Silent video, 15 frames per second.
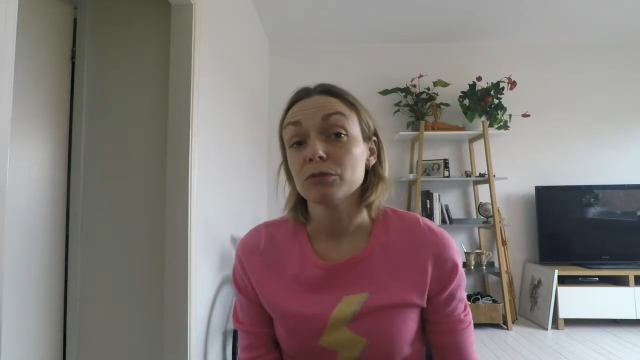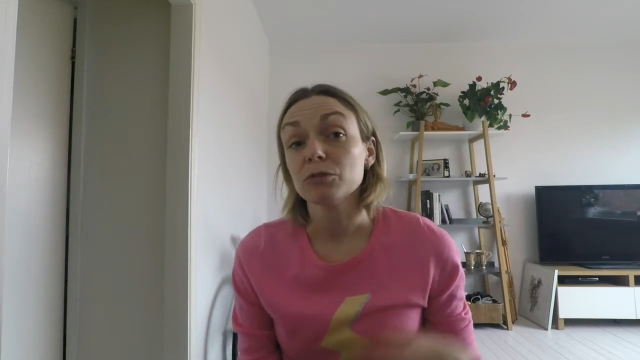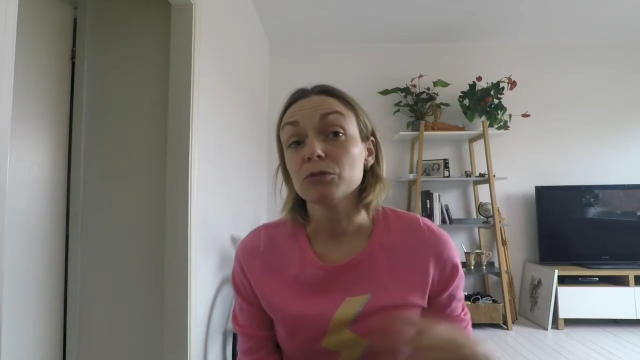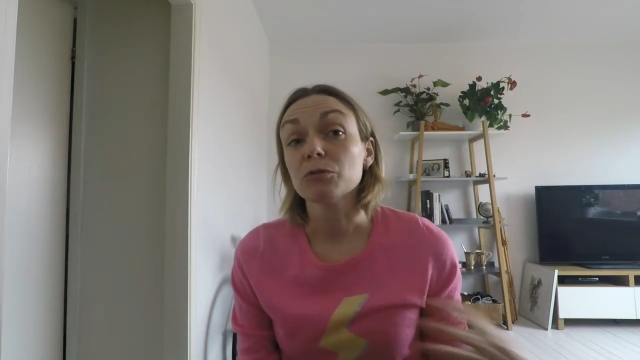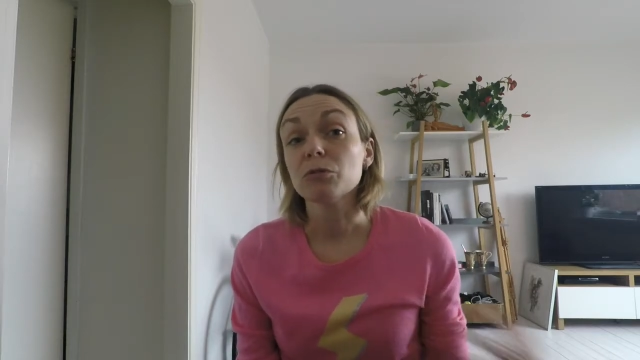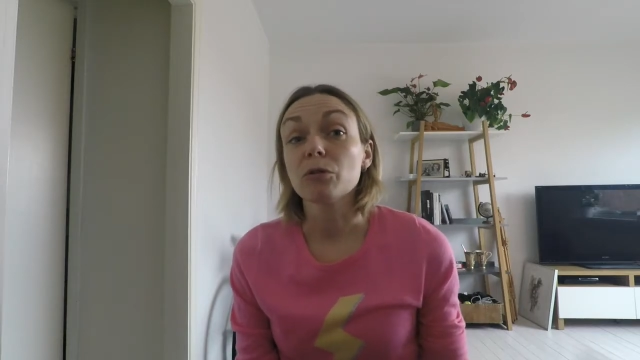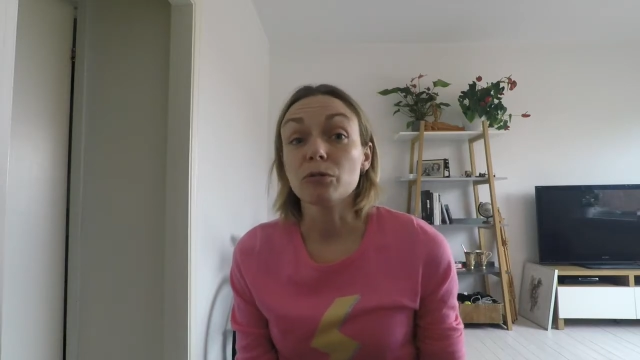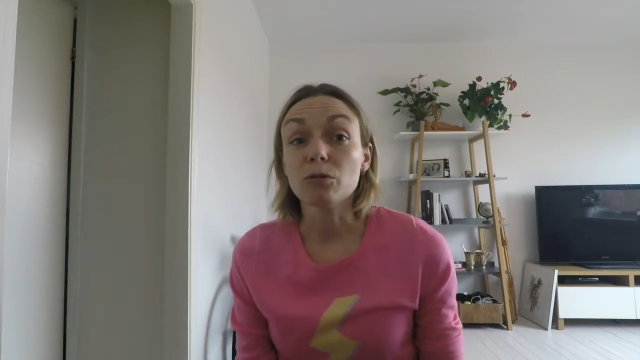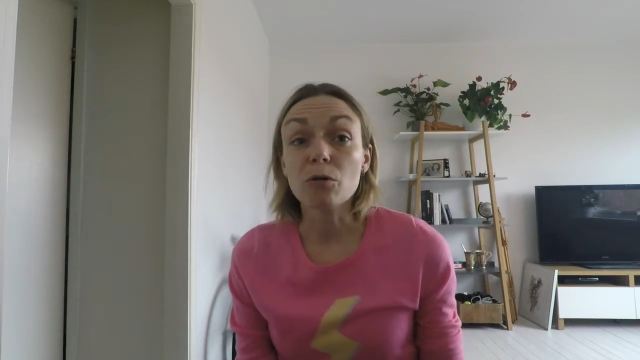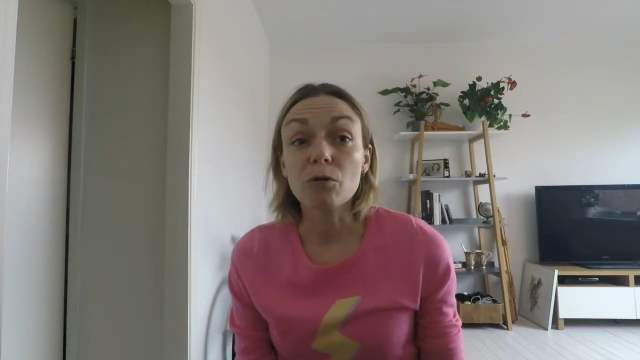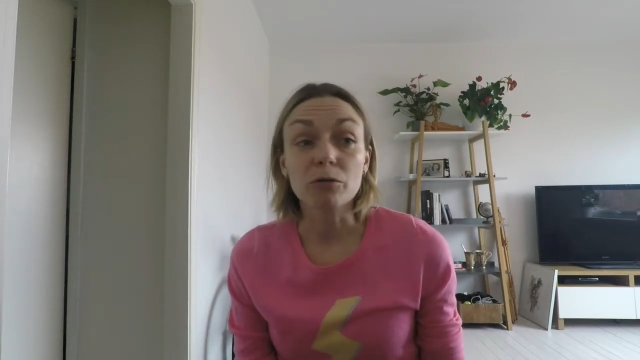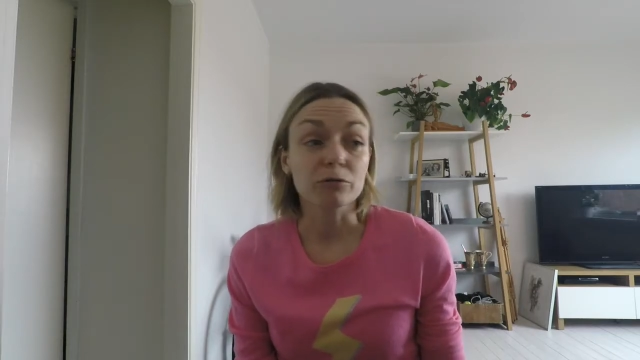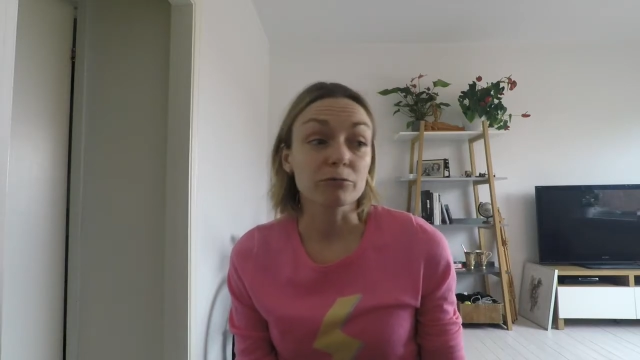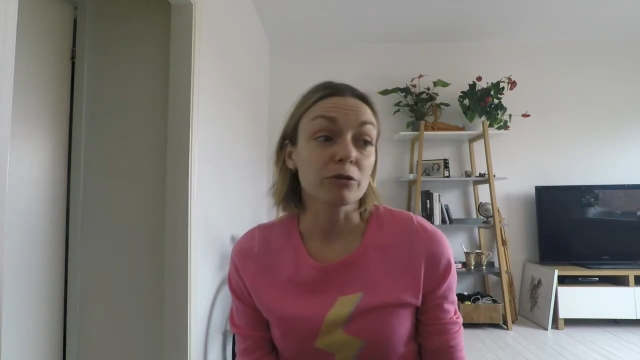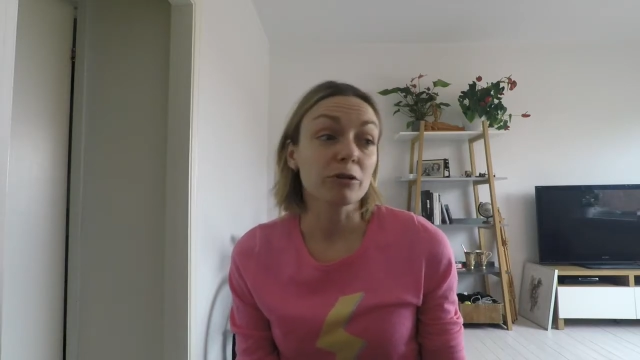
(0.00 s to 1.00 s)
do a
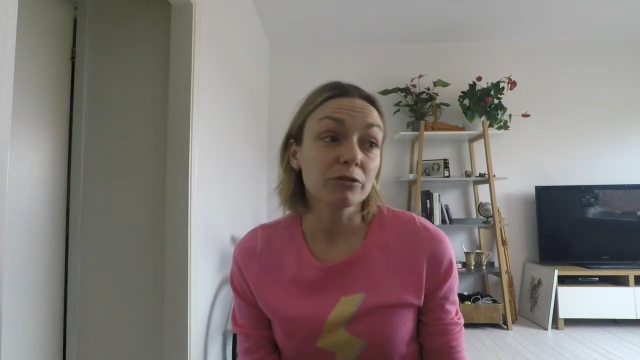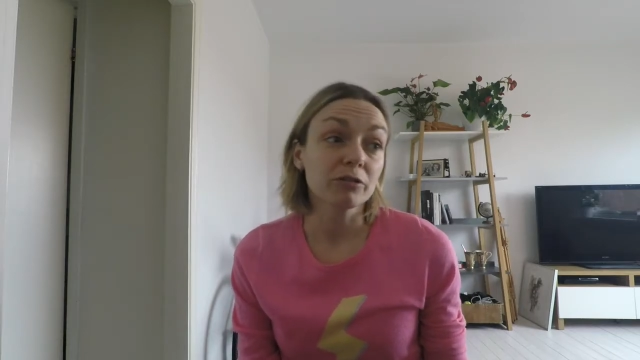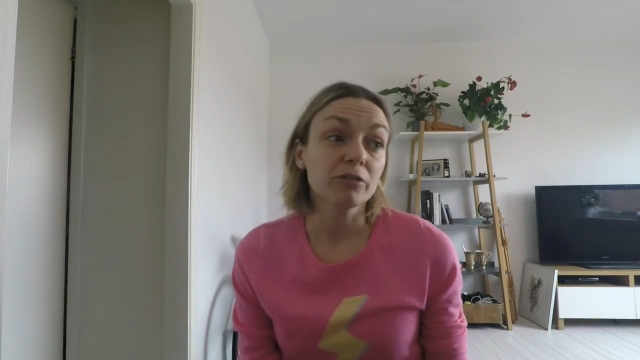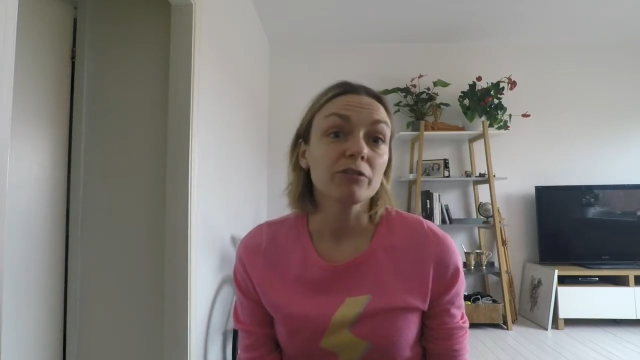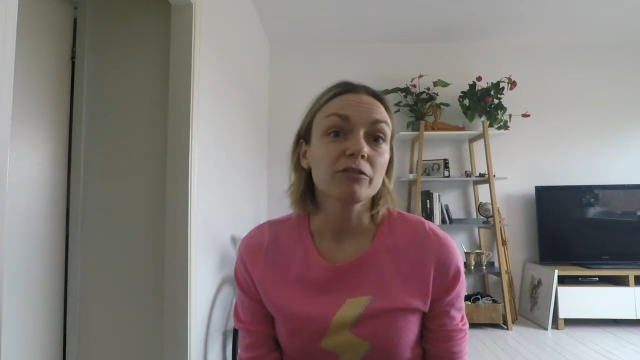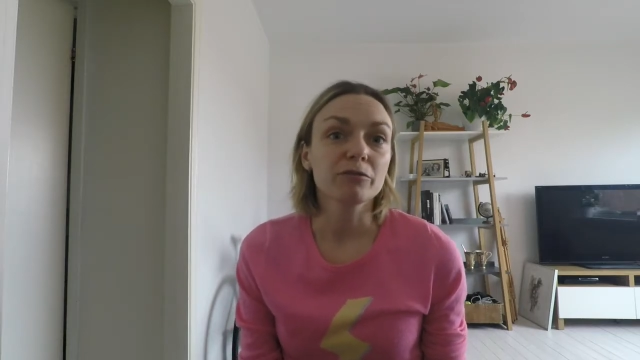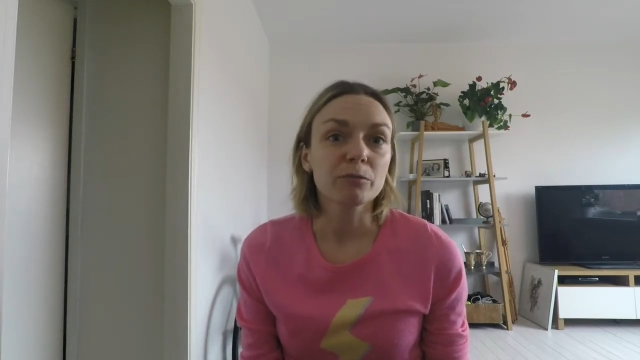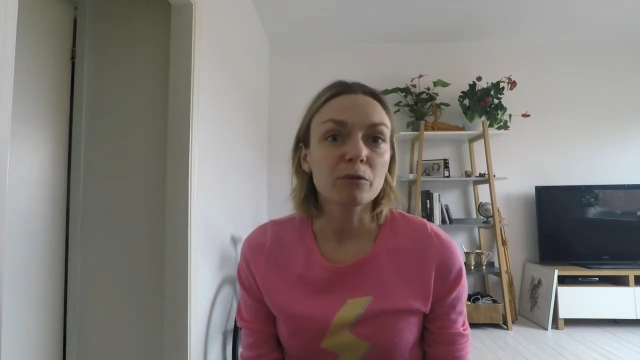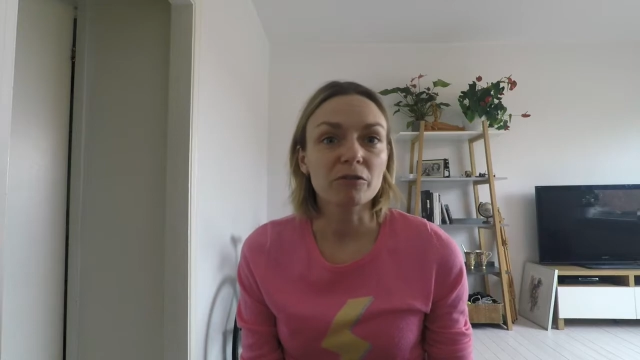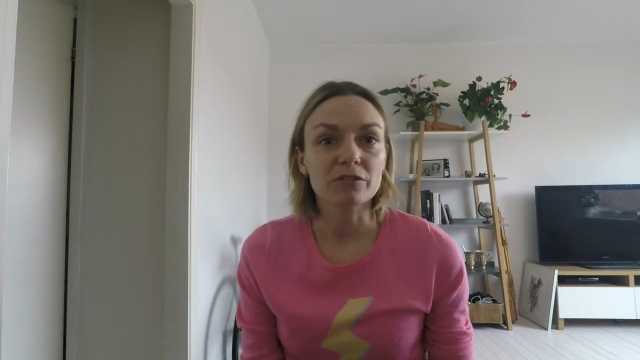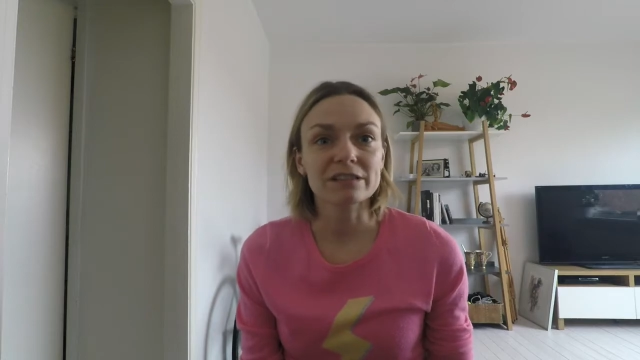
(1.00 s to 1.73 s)
long run of more